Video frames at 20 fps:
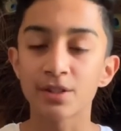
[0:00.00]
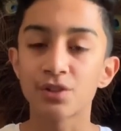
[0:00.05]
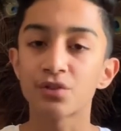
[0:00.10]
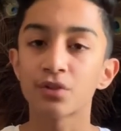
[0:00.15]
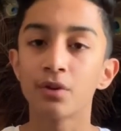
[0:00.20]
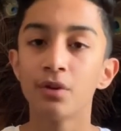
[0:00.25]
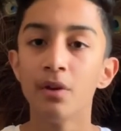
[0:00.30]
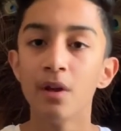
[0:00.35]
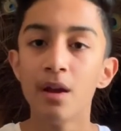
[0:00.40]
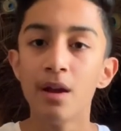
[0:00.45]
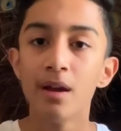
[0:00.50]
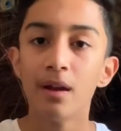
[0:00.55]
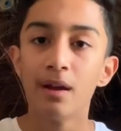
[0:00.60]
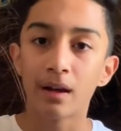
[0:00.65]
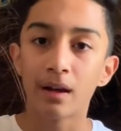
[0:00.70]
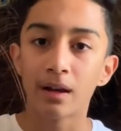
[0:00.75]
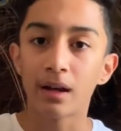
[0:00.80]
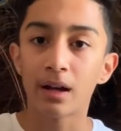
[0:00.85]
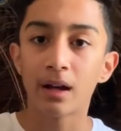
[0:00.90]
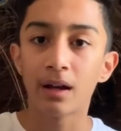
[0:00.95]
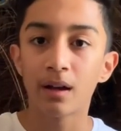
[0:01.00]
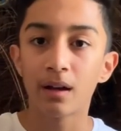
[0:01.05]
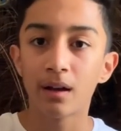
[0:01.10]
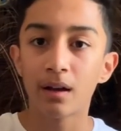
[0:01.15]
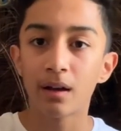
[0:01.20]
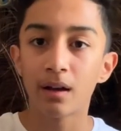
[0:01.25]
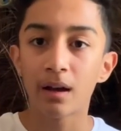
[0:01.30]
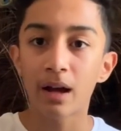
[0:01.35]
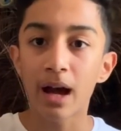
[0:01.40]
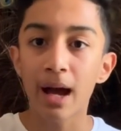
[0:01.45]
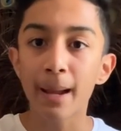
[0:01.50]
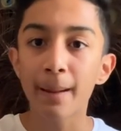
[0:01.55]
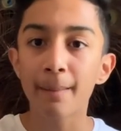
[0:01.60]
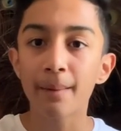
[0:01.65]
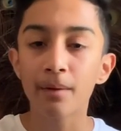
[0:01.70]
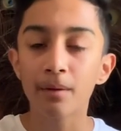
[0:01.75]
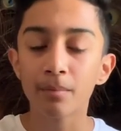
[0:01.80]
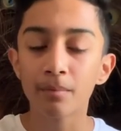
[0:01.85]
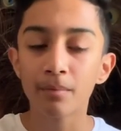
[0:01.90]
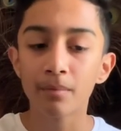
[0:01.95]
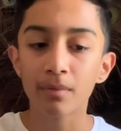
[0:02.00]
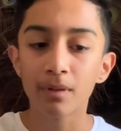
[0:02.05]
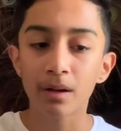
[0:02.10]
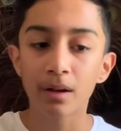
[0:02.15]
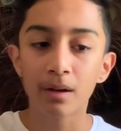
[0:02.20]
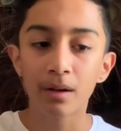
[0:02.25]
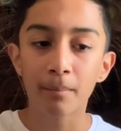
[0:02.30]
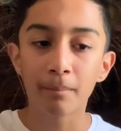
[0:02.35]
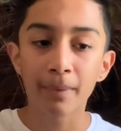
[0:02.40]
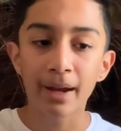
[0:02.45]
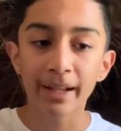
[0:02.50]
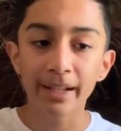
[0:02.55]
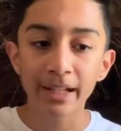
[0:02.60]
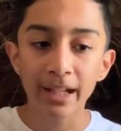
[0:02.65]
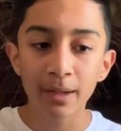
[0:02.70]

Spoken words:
And so my